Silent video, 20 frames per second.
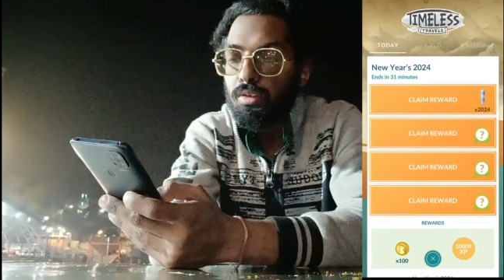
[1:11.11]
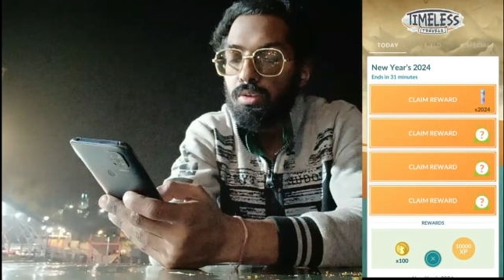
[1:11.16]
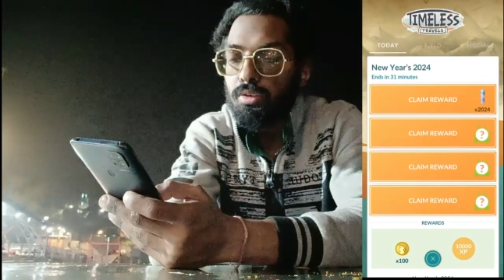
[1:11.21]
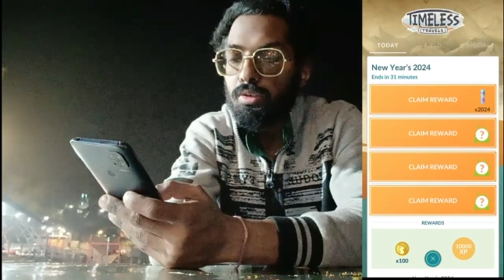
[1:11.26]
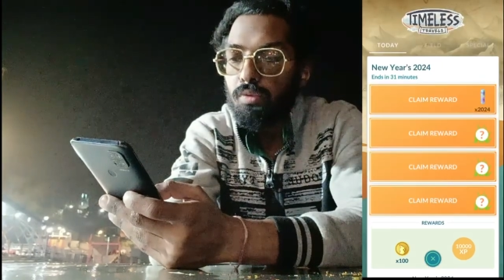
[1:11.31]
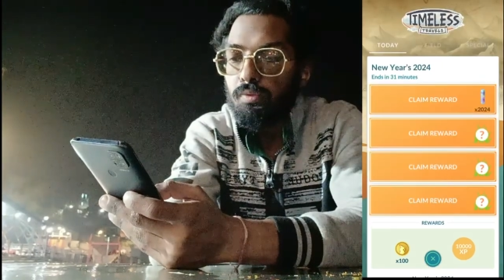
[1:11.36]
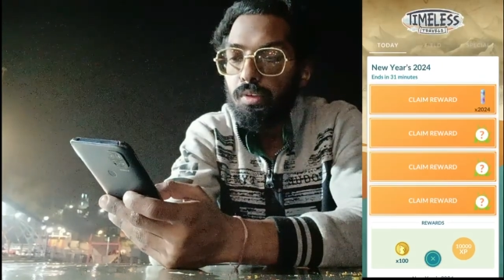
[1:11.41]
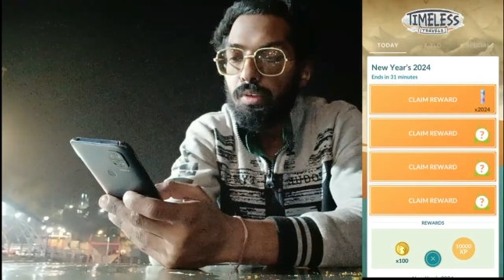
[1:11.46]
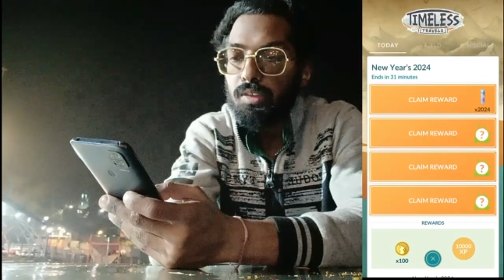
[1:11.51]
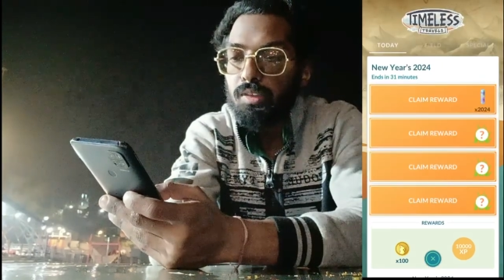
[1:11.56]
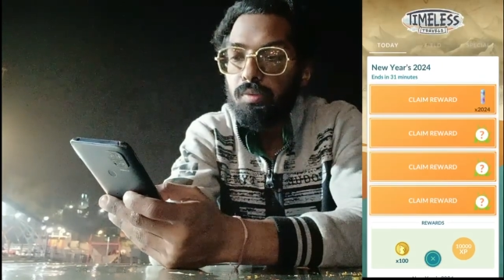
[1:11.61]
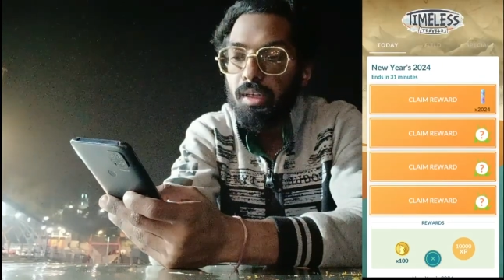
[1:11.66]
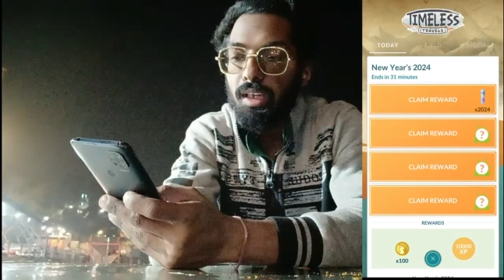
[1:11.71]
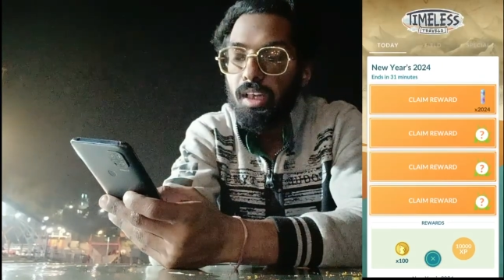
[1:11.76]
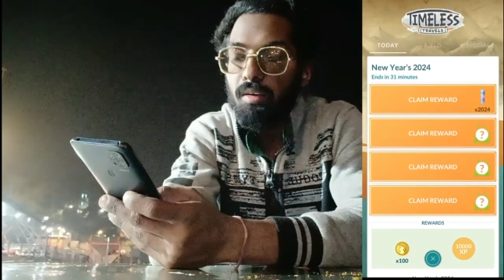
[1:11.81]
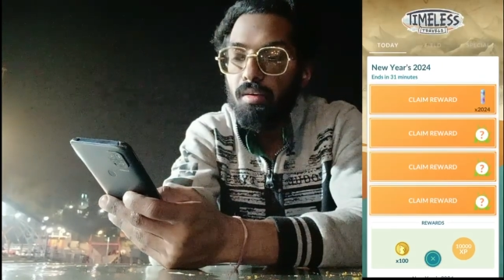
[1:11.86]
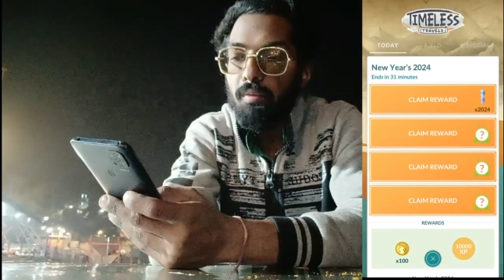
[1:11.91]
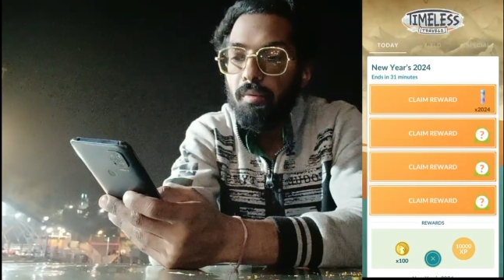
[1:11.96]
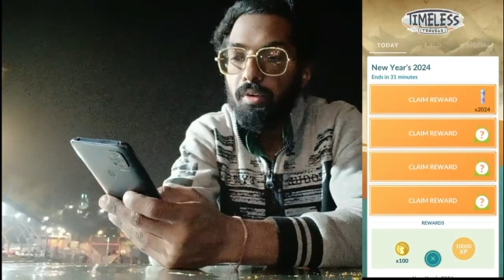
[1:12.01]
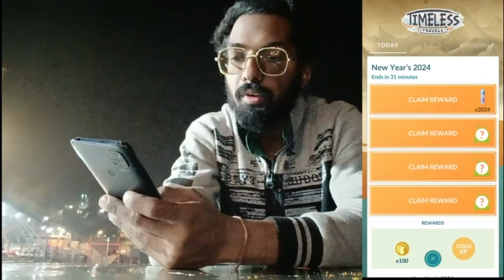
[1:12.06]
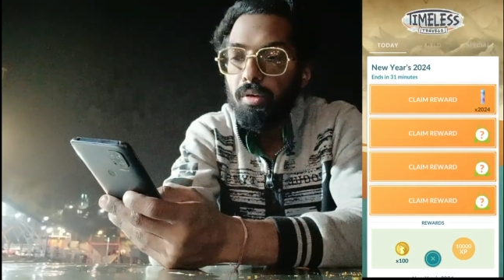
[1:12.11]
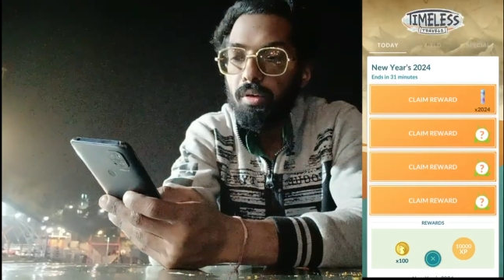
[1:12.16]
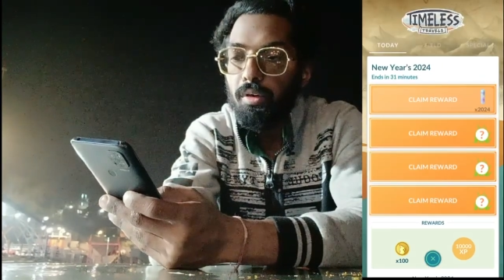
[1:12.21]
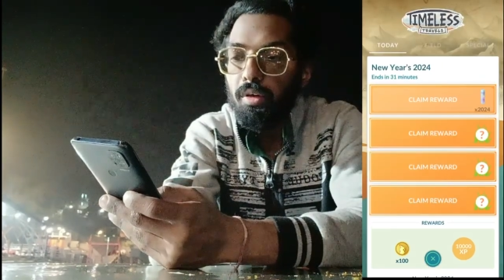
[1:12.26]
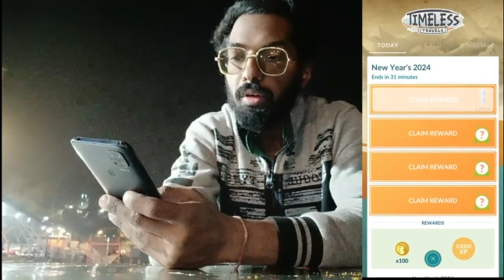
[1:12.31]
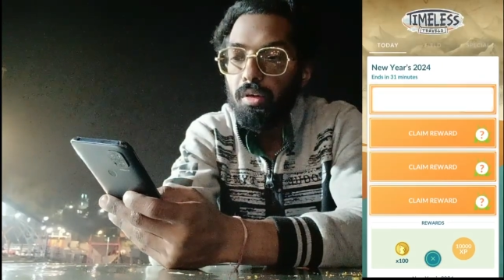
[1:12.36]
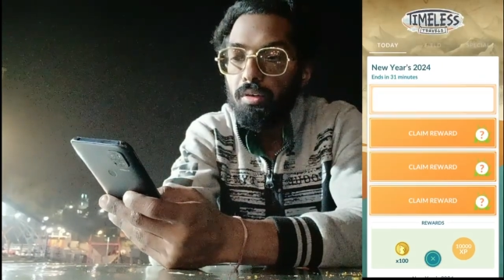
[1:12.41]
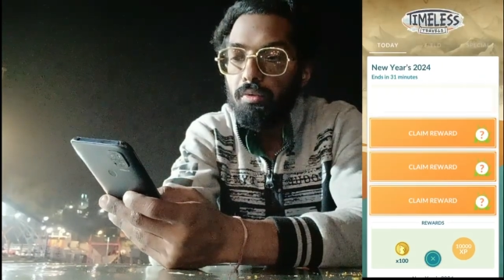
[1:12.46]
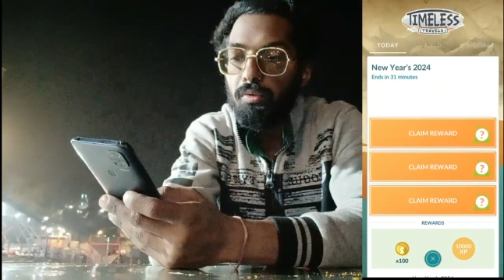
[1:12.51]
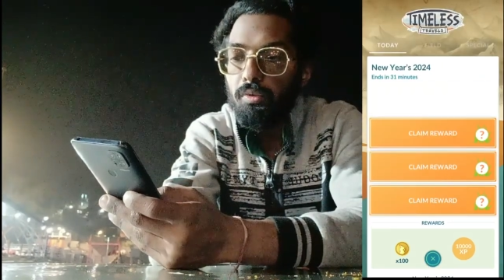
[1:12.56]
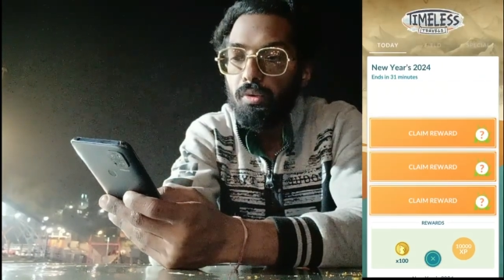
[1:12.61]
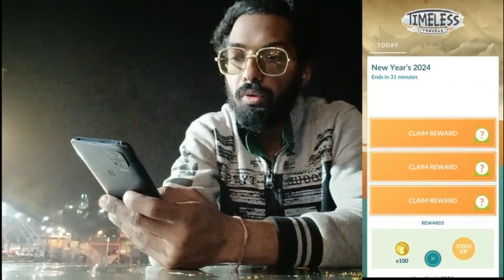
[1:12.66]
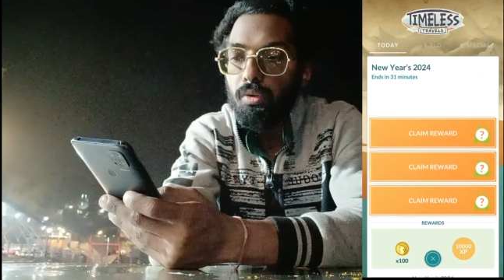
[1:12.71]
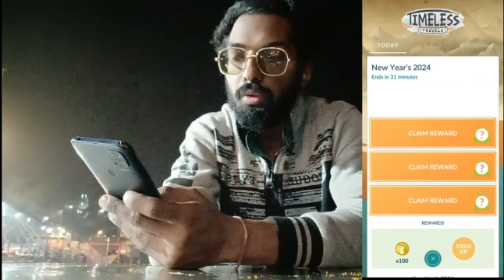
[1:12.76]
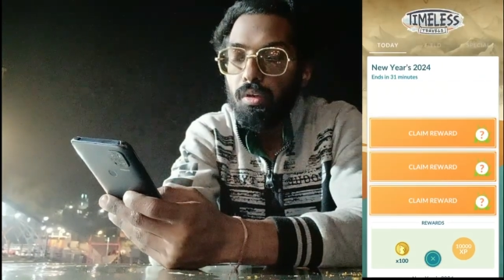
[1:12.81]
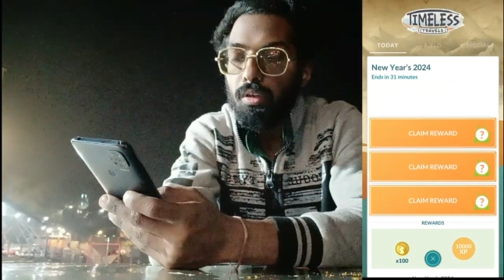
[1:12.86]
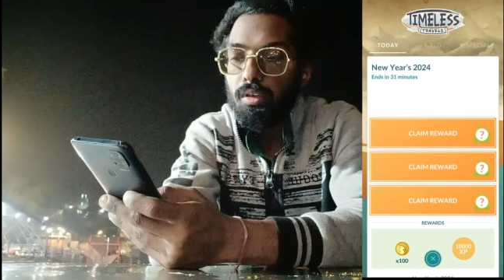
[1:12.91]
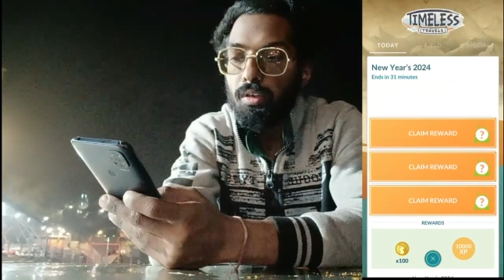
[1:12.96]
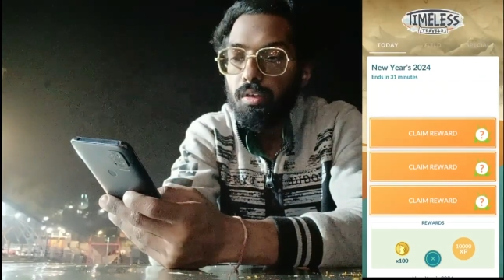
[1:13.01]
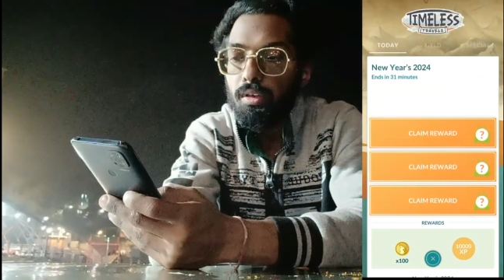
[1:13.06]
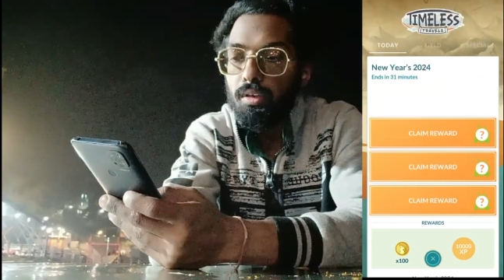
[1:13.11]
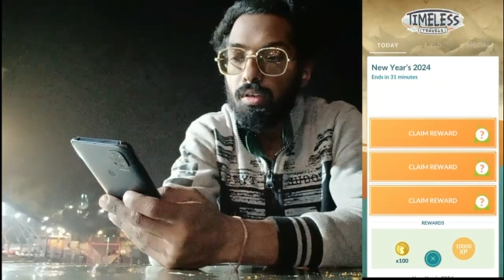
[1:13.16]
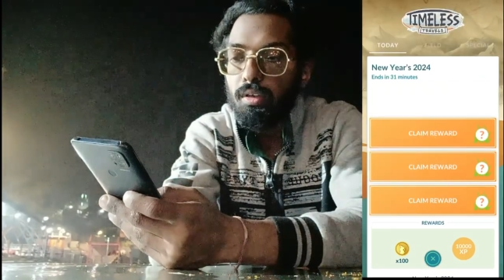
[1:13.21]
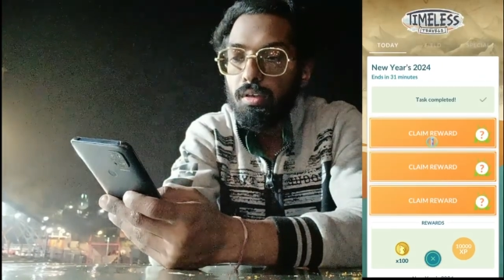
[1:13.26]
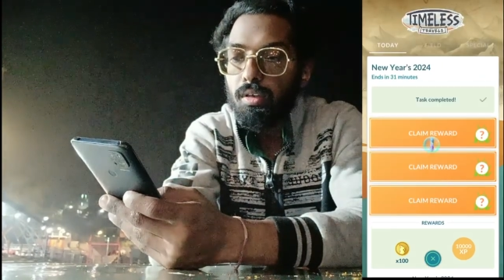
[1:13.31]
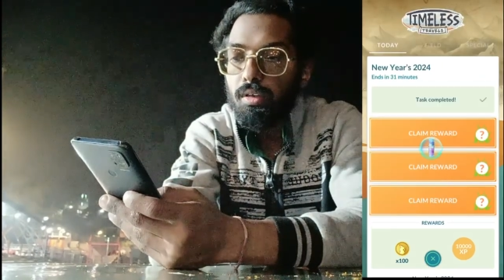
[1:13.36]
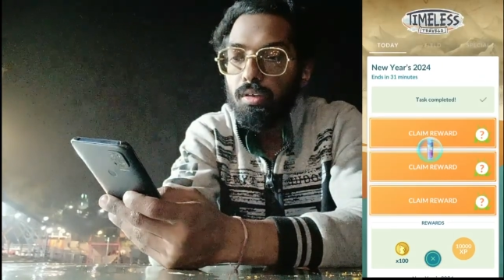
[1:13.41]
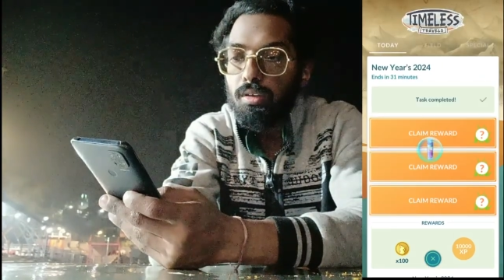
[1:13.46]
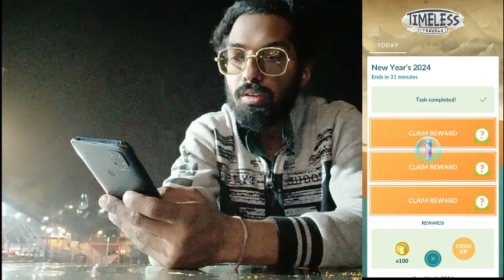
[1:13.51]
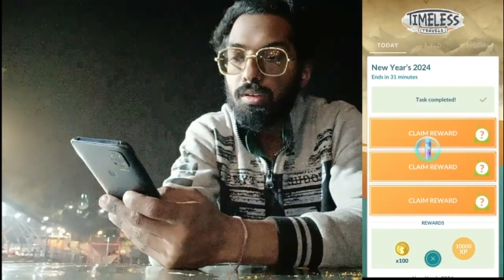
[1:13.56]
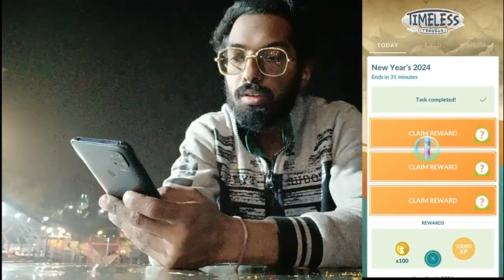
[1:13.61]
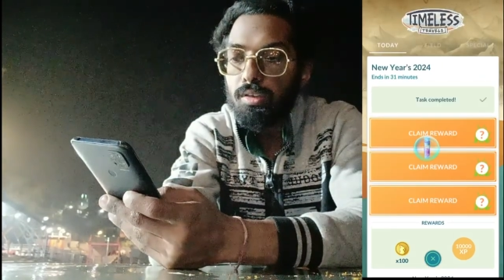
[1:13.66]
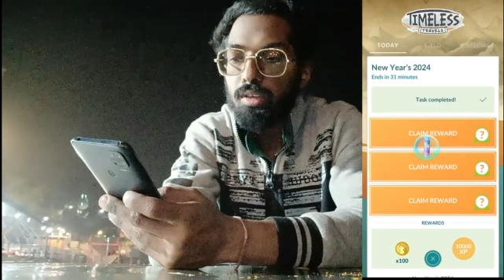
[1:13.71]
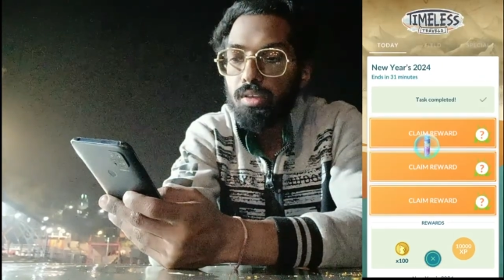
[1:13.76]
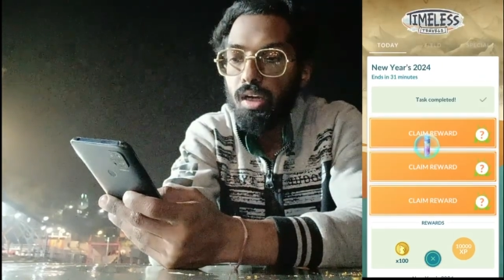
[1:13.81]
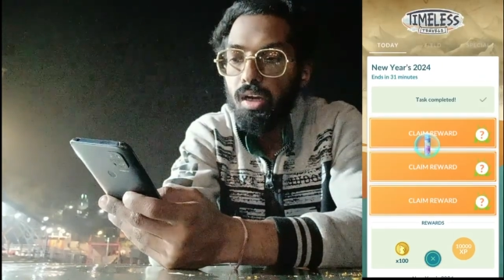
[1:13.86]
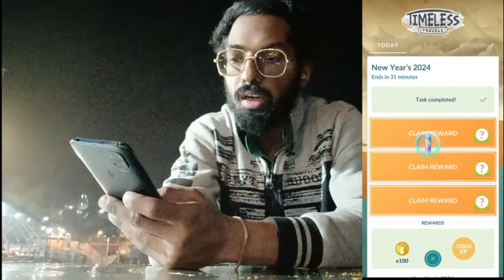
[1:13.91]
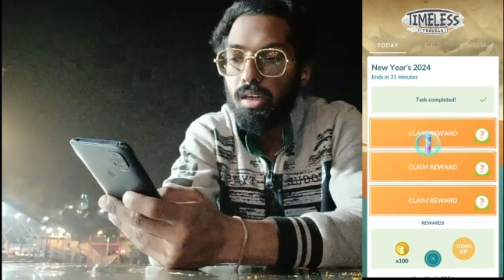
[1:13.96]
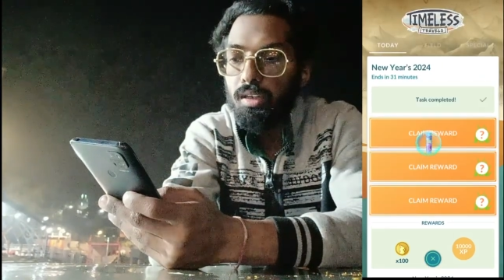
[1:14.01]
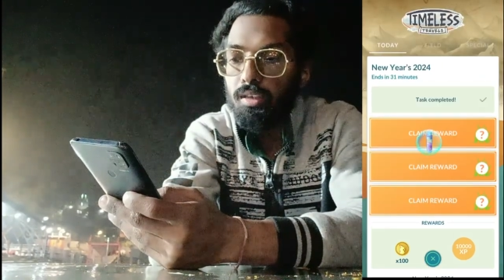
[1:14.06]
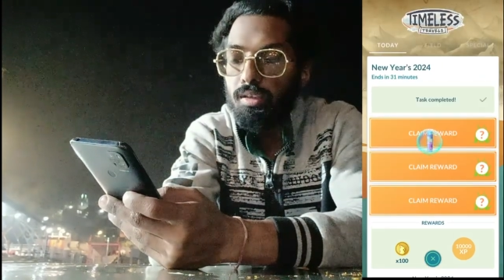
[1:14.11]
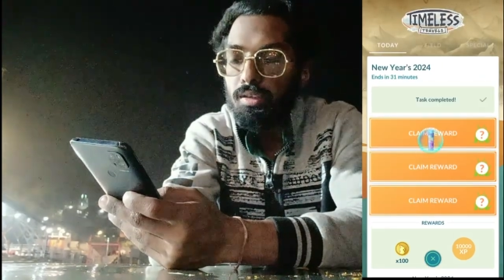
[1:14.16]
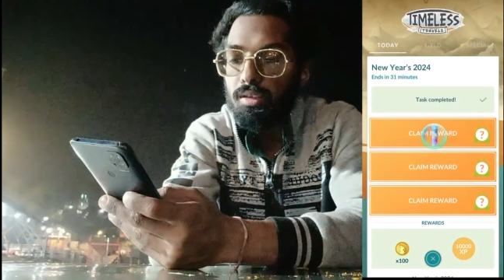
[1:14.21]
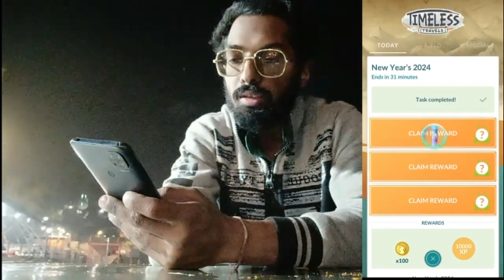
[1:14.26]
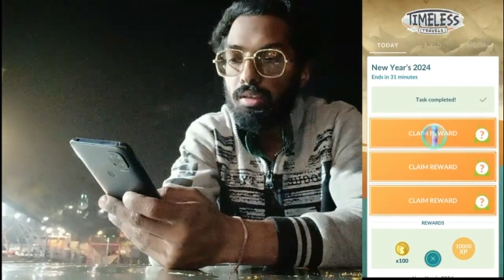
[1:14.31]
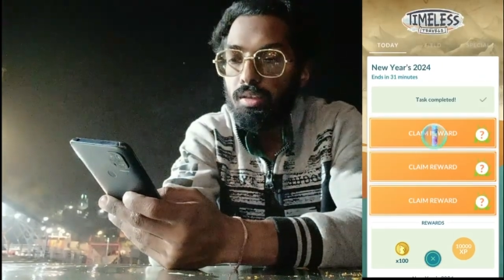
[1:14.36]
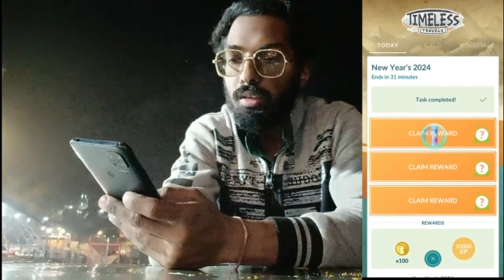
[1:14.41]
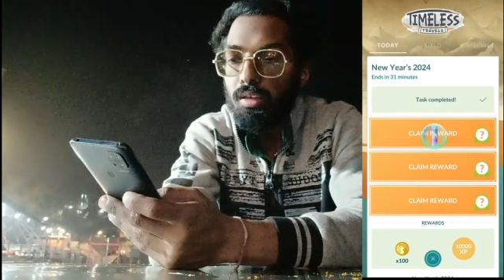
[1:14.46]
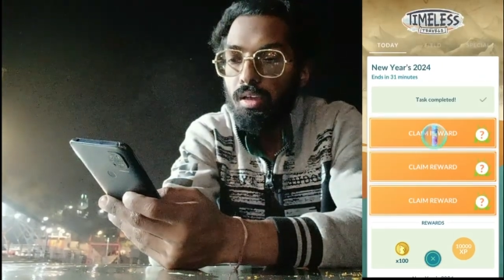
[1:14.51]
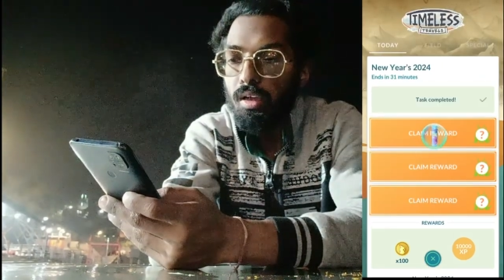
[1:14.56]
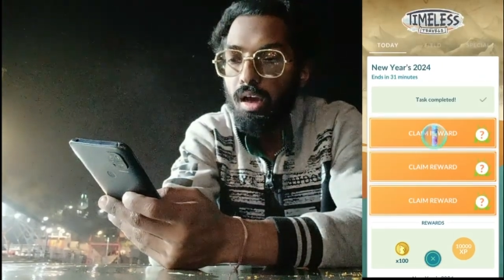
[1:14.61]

so first we claim our 2024 stardust